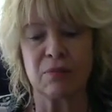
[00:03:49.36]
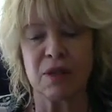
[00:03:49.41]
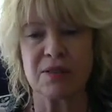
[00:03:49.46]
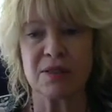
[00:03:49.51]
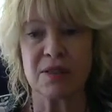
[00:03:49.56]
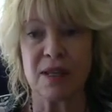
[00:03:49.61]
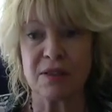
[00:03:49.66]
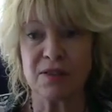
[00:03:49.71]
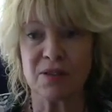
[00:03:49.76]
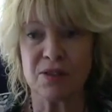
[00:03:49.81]

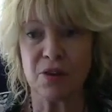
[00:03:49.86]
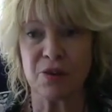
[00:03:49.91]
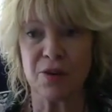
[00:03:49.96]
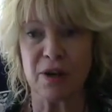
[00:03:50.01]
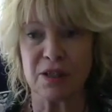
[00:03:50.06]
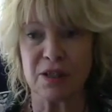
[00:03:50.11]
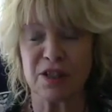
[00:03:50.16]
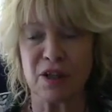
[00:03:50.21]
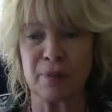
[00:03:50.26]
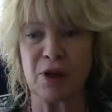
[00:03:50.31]
assess their
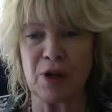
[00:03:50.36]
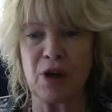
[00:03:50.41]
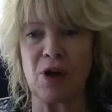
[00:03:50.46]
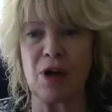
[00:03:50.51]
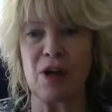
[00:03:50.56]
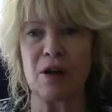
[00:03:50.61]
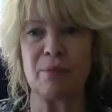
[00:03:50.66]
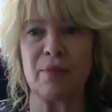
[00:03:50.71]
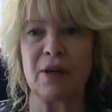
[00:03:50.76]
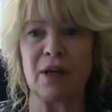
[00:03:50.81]
nighttime
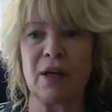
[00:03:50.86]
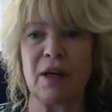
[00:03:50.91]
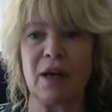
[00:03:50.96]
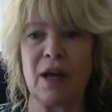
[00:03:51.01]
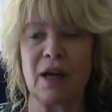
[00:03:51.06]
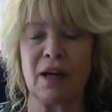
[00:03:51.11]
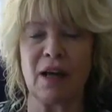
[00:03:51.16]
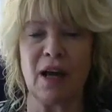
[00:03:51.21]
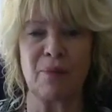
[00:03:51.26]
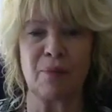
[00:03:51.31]

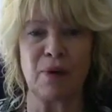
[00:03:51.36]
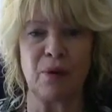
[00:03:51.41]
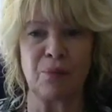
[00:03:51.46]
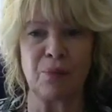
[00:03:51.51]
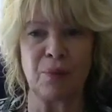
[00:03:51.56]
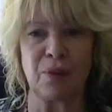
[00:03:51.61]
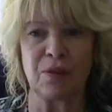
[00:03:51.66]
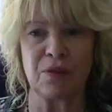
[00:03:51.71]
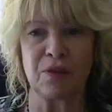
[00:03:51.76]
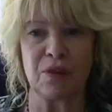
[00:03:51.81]
economy and come up
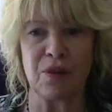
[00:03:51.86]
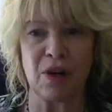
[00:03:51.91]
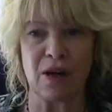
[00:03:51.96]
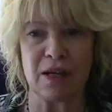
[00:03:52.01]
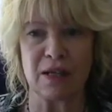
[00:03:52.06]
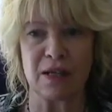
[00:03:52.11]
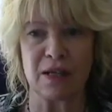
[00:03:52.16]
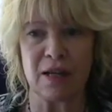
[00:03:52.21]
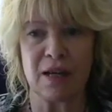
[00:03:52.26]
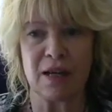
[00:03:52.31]
with
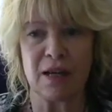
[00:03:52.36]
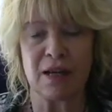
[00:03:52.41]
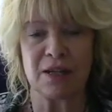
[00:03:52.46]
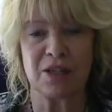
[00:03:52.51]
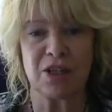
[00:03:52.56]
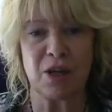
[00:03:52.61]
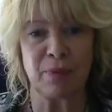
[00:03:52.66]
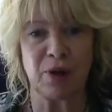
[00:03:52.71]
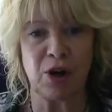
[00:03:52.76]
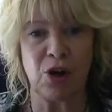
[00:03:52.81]
nighttime
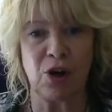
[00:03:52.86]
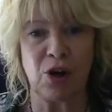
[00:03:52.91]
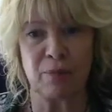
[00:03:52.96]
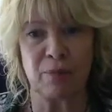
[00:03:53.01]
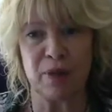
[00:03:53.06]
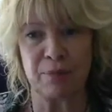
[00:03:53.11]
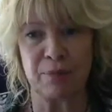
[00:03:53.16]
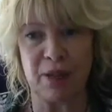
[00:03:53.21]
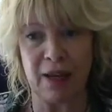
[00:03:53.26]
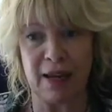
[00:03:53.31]

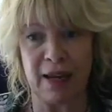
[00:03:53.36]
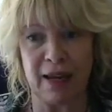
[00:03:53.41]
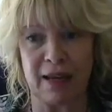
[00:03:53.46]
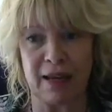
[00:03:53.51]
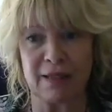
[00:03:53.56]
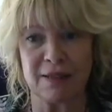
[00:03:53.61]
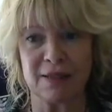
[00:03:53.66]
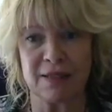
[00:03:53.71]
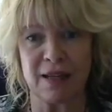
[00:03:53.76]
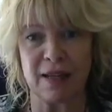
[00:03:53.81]
economy
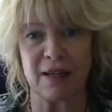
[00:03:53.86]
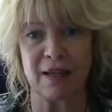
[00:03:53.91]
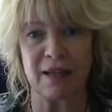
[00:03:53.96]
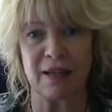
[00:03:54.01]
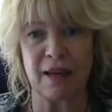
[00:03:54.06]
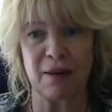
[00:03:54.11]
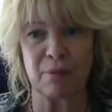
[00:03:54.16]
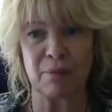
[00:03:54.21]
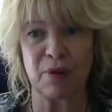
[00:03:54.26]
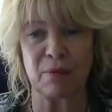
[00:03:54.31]
plans
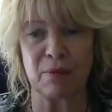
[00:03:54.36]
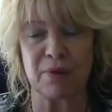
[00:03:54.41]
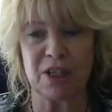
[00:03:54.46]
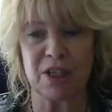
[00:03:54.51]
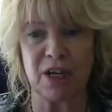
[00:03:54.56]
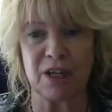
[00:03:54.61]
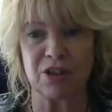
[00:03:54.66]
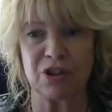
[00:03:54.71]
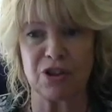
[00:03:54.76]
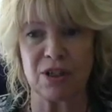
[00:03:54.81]
and
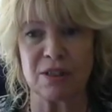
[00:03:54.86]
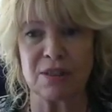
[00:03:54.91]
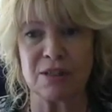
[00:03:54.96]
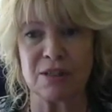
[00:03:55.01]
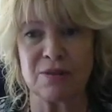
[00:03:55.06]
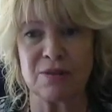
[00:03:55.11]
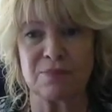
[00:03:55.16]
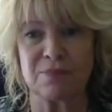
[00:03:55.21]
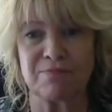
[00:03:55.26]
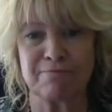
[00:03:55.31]

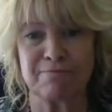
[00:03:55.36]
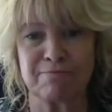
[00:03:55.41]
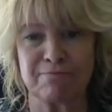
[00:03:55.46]
implementations.